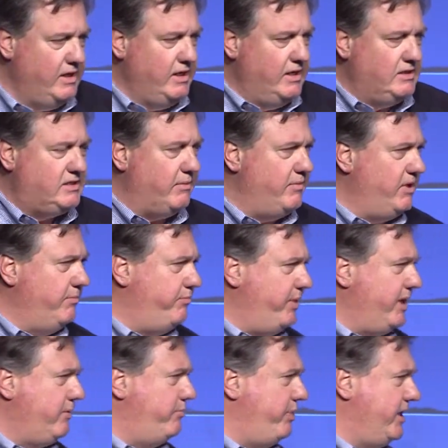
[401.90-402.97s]
Some of the
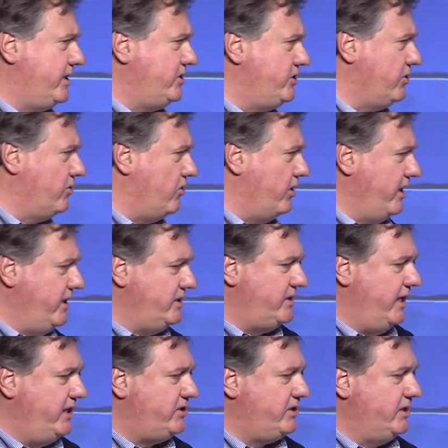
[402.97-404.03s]
big picture
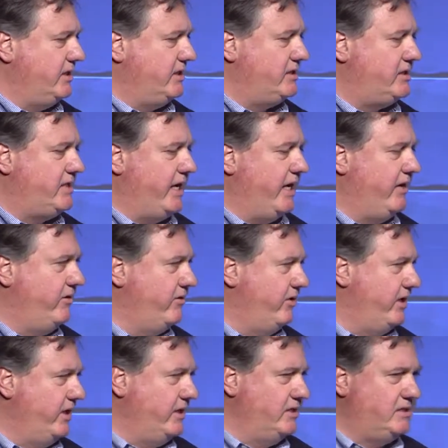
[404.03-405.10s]
orientation of the standard
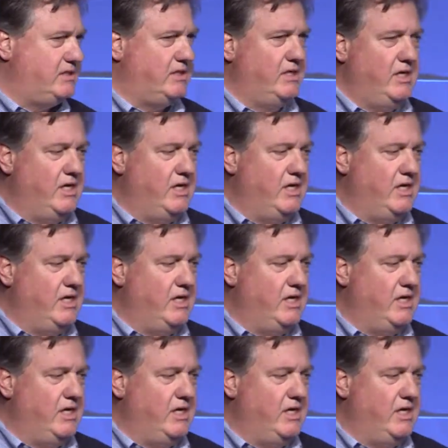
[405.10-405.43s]
is